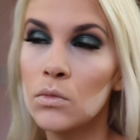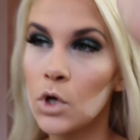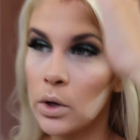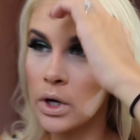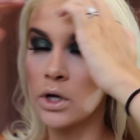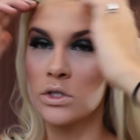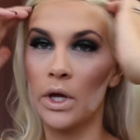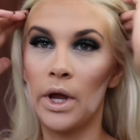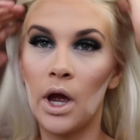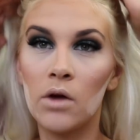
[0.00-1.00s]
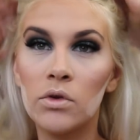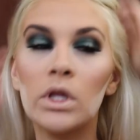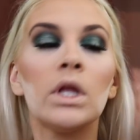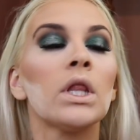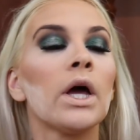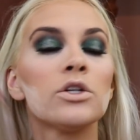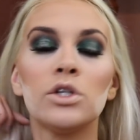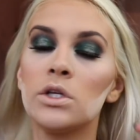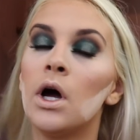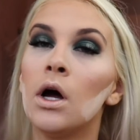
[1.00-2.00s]
Alright guys, I have the
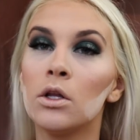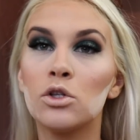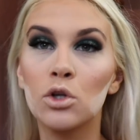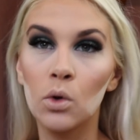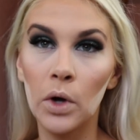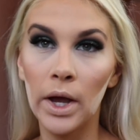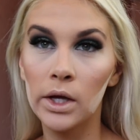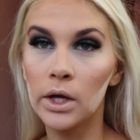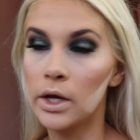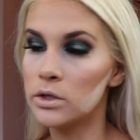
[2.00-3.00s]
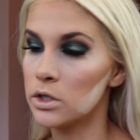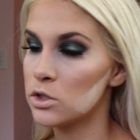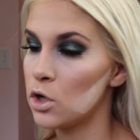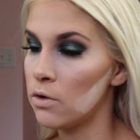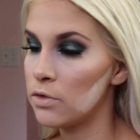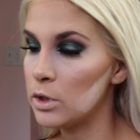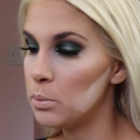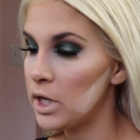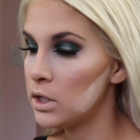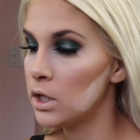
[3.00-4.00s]
lashes on. Let's go ahead and dust off the
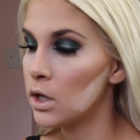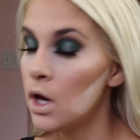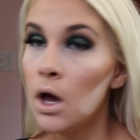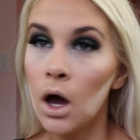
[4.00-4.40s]
baking.